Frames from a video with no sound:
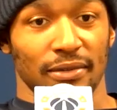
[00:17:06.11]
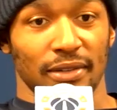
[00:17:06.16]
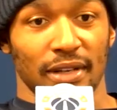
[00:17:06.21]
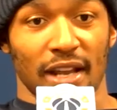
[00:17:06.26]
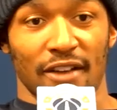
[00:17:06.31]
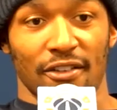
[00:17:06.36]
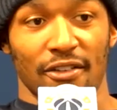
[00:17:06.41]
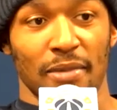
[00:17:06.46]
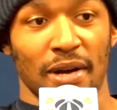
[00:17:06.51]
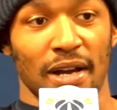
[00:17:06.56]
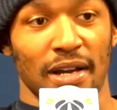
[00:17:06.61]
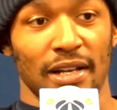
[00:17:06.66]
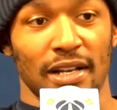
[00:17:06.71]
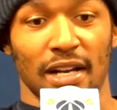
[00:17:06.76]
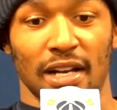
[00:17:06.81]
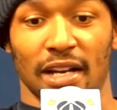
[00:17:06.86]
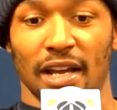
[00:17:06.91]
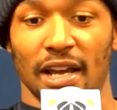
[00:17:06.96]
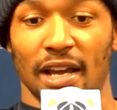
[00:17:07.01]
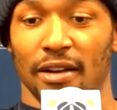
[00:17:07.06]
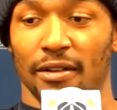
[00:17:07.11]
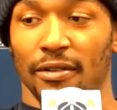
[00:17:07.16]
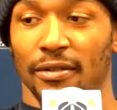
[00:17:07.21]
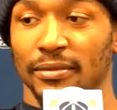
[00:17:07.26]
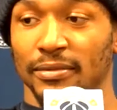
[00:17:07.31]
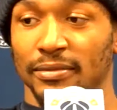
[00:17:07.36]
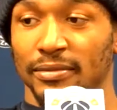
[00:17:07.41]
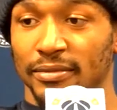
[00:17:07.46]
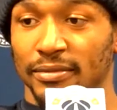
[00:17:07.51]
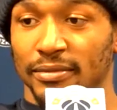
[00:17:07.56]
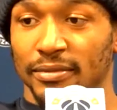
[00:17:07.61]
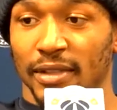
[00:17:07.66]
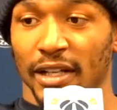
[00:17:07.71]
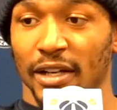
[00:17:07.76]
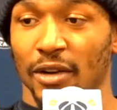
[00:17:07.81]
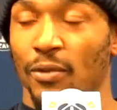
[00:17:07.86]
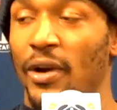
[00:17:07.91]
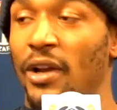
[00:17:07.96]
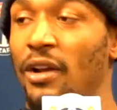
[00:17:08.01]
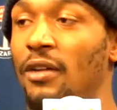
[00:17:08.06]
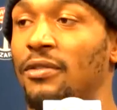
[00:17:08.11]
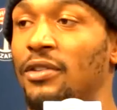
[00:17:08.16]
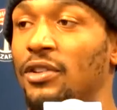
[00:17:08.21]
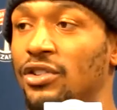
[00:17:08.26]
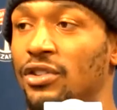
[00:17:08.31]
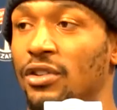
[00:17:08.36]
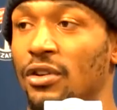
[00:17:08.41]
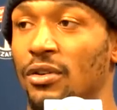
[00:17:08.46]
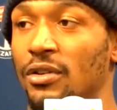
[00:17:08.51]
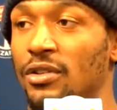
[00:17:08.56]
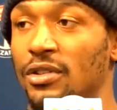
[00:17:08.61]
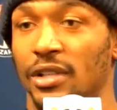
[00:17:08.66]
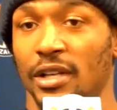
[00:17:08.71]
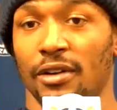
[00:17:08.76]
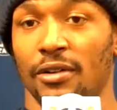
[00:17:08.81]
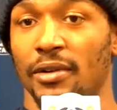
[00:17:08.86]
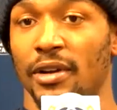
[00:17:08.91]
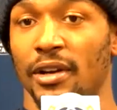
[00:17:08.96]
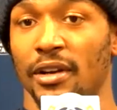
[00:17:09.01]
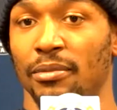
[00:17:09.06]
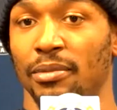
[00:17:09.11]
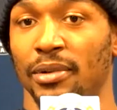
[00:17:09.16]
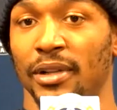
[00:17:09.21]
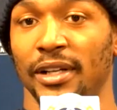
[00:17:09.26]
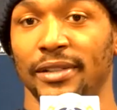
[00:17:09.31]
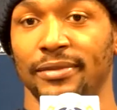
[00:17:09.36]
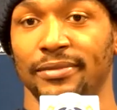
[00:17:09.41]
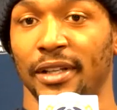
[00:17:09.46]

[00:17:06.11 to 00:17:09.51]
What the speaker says: everybody kind of had a like a weight off their shoulders, and they were ready to play.